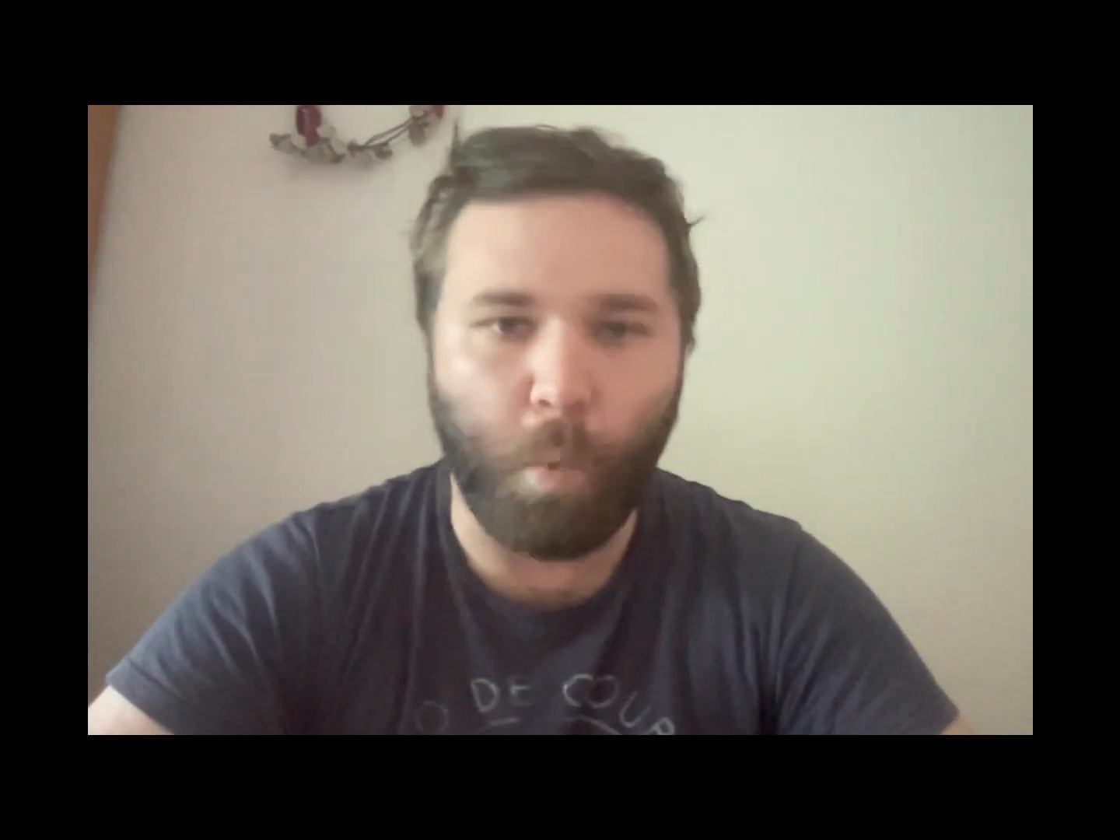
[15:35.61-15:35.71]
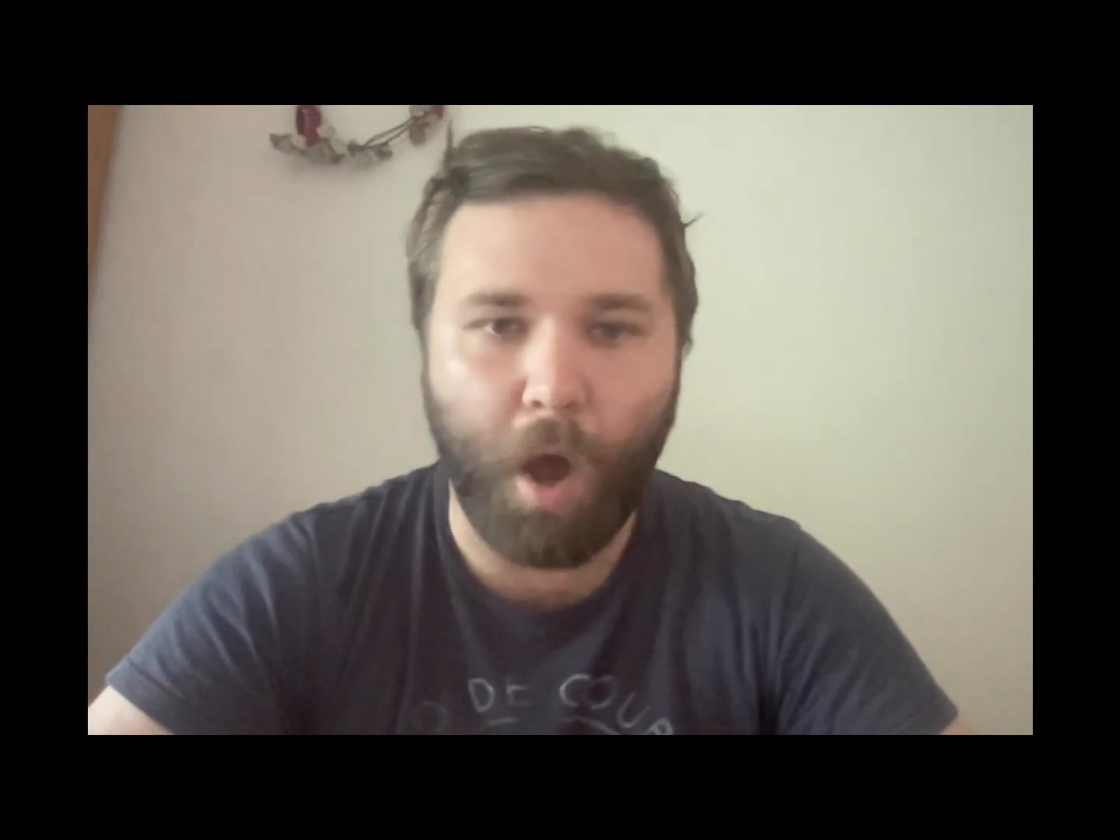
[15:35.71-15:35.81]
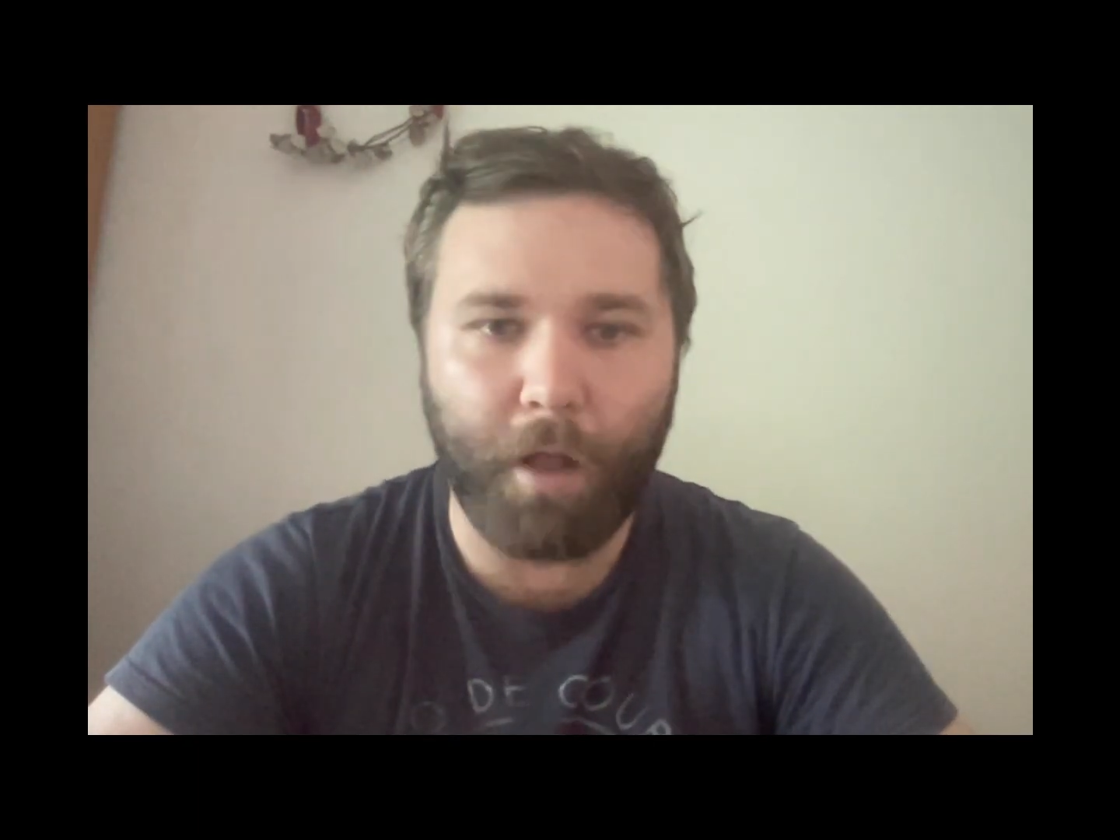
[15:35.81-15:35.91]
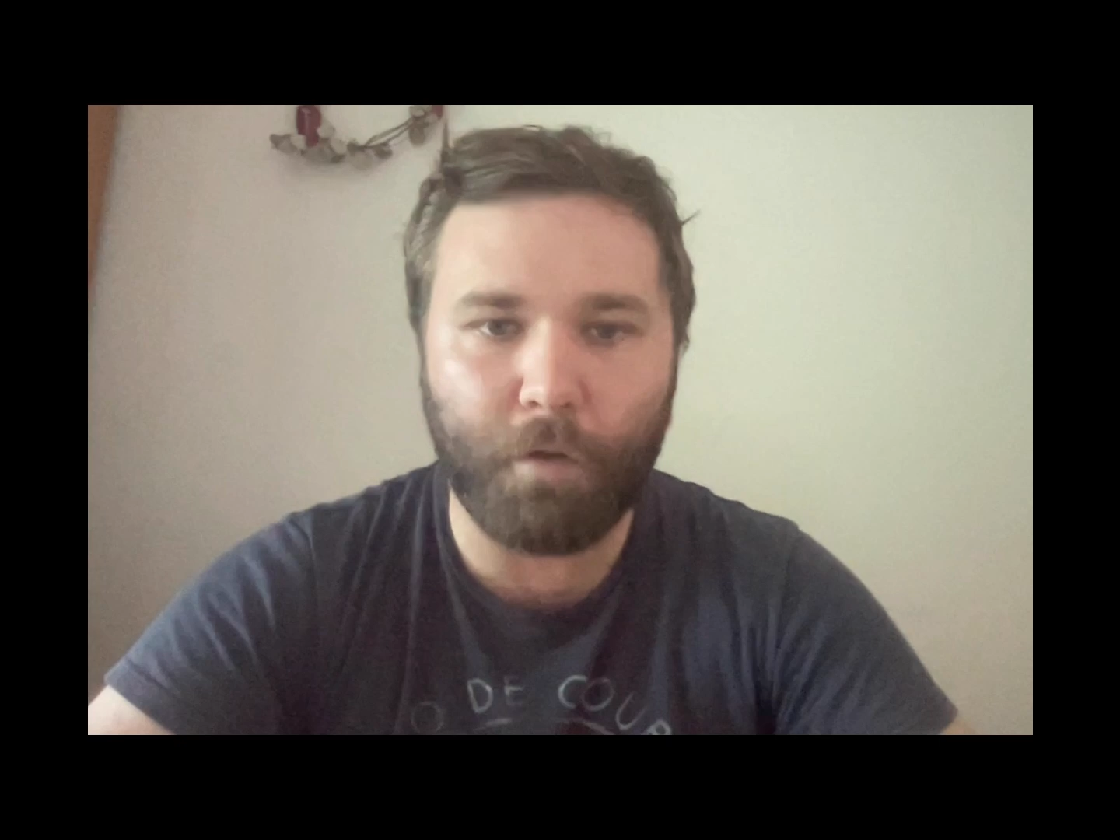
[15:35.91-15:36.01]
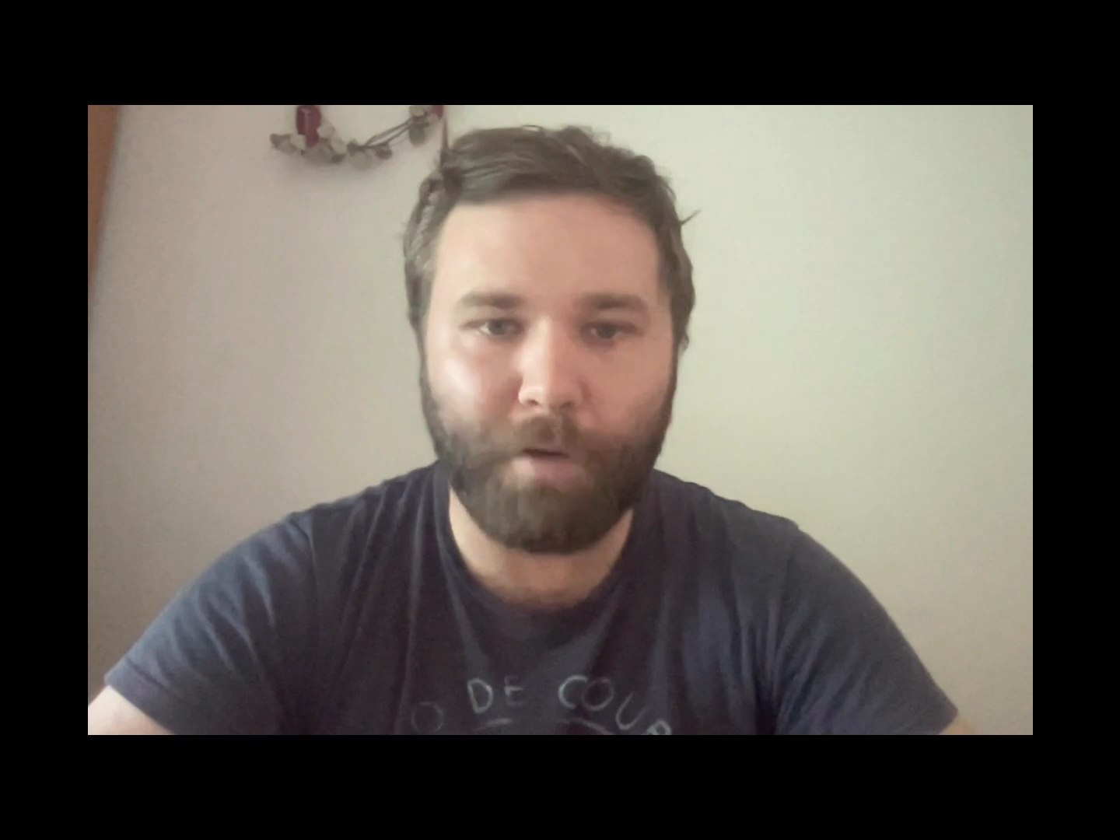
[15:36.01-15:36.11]

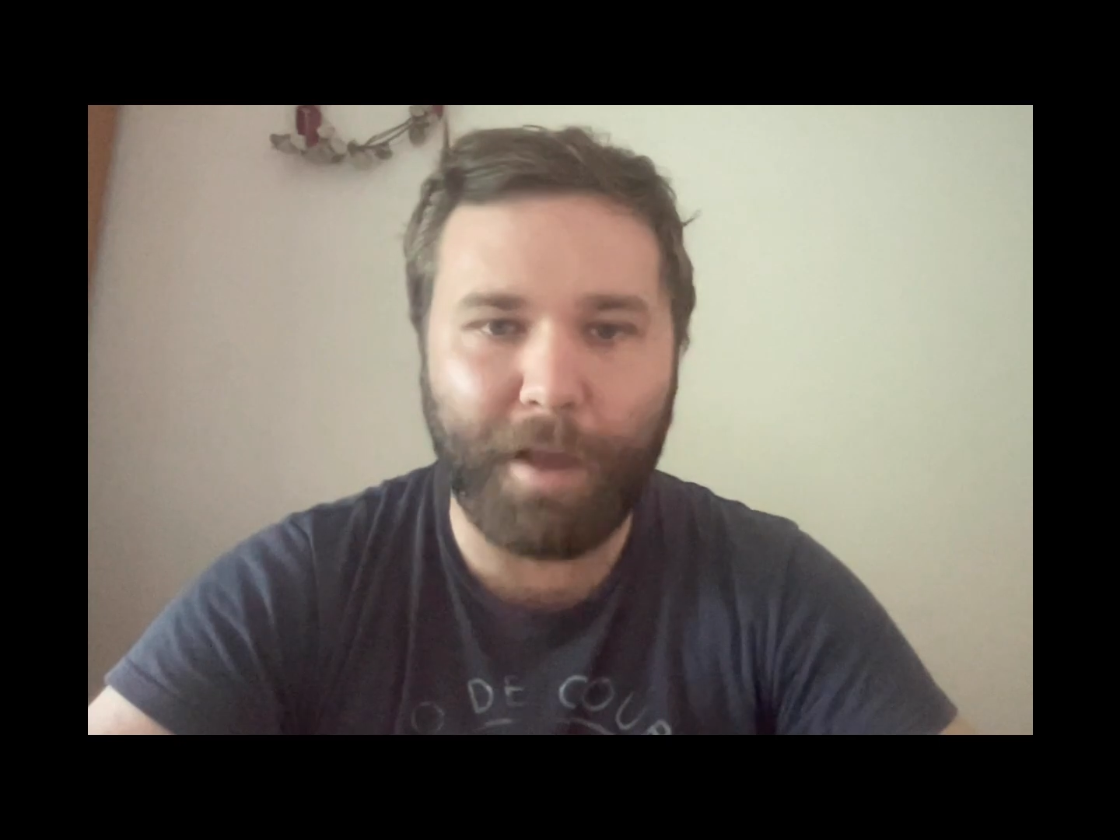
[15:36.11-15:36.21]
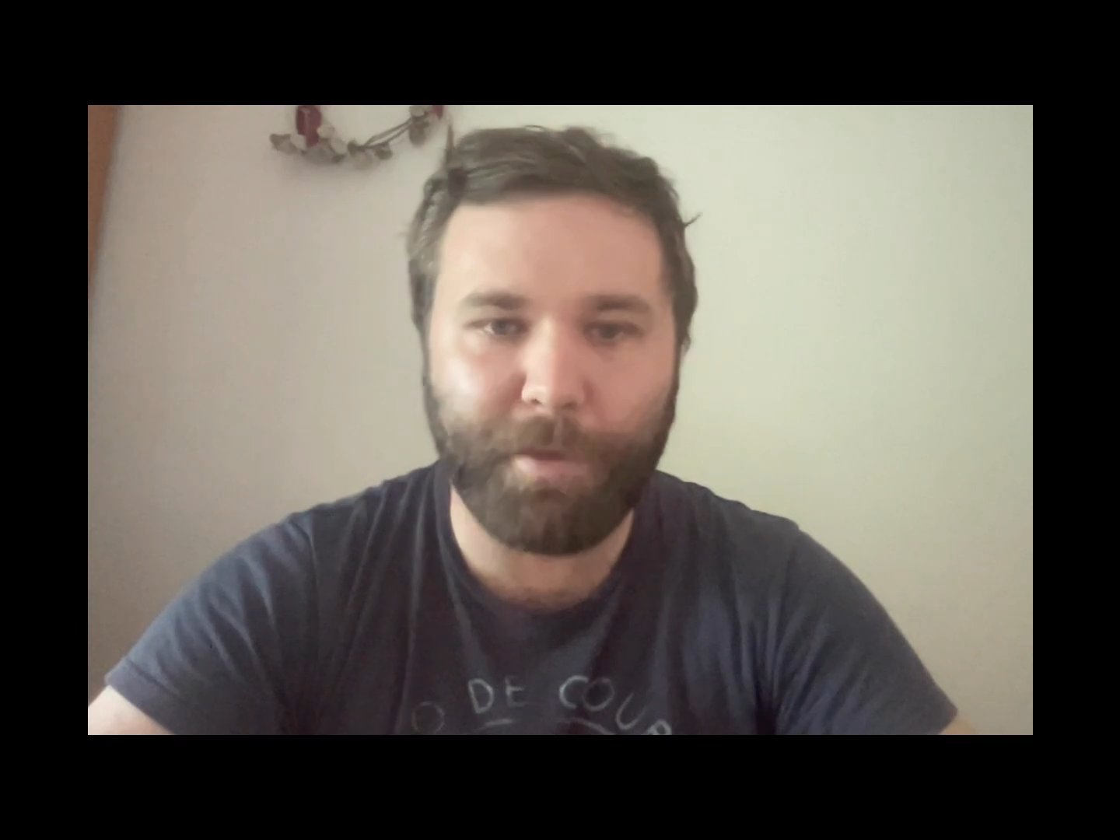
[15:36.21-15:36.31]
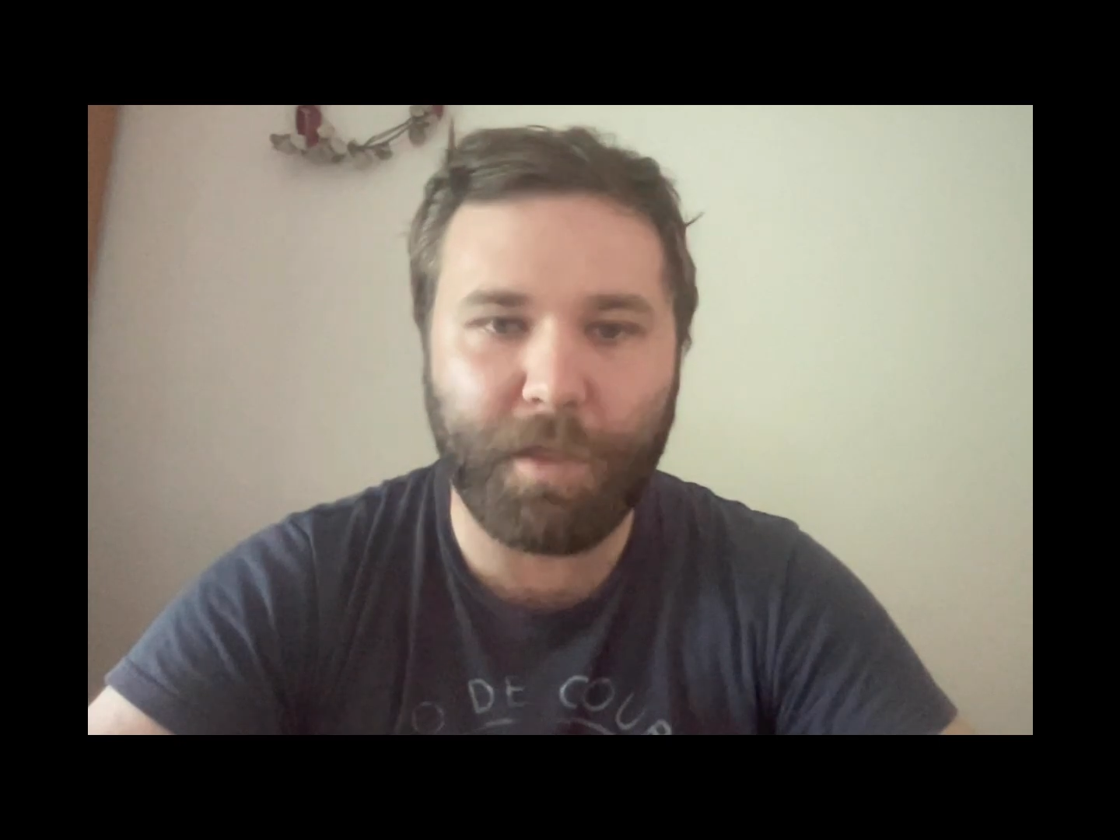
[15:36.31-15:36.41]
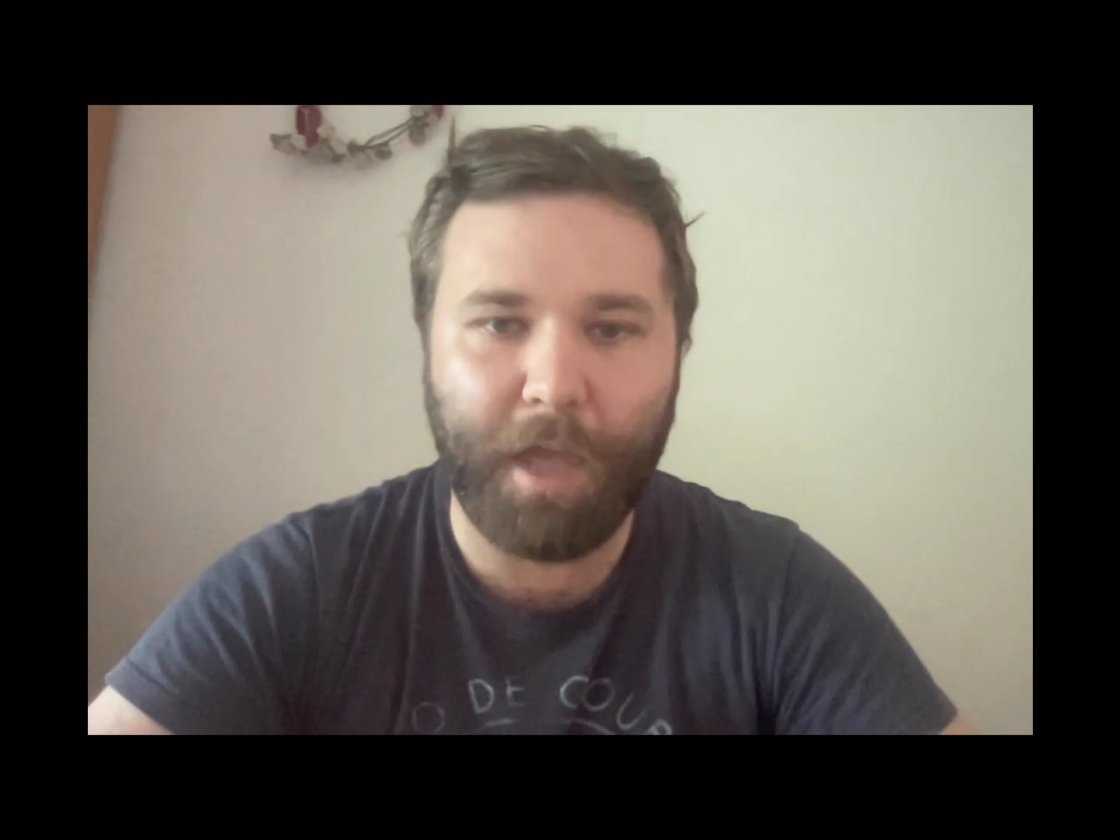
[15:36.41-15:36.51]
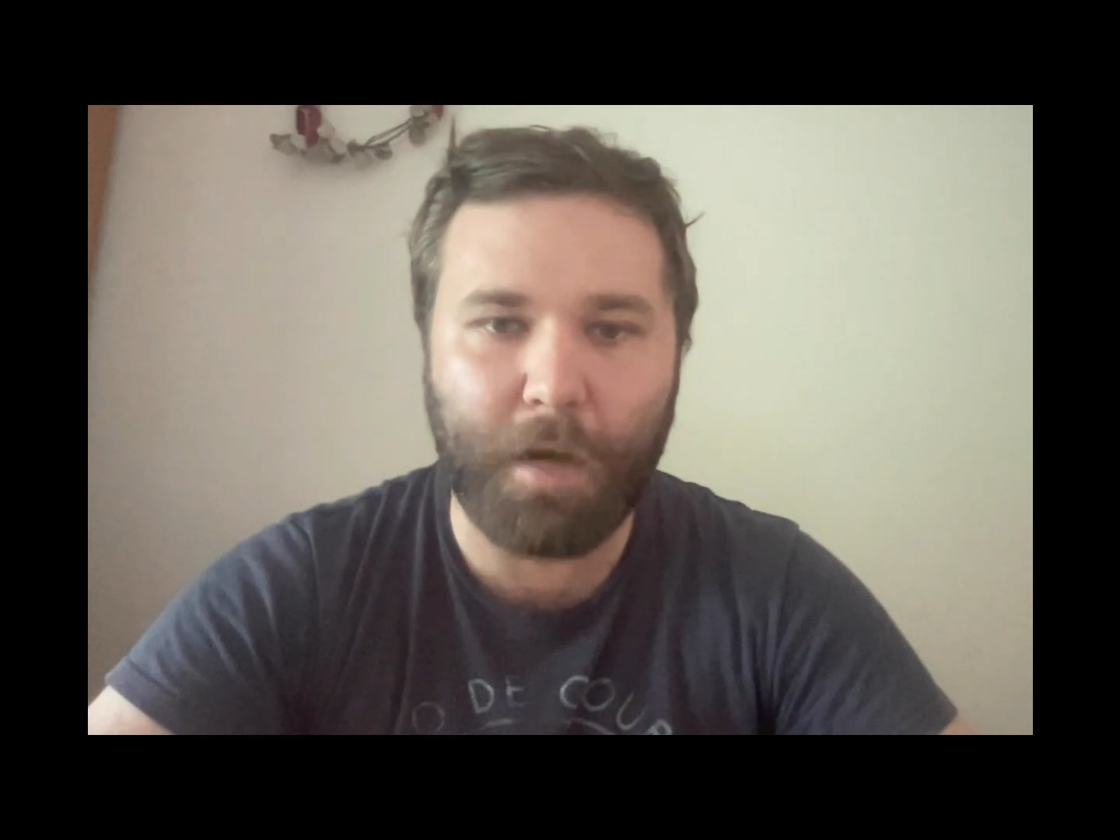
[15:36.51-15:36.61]
while grabbing the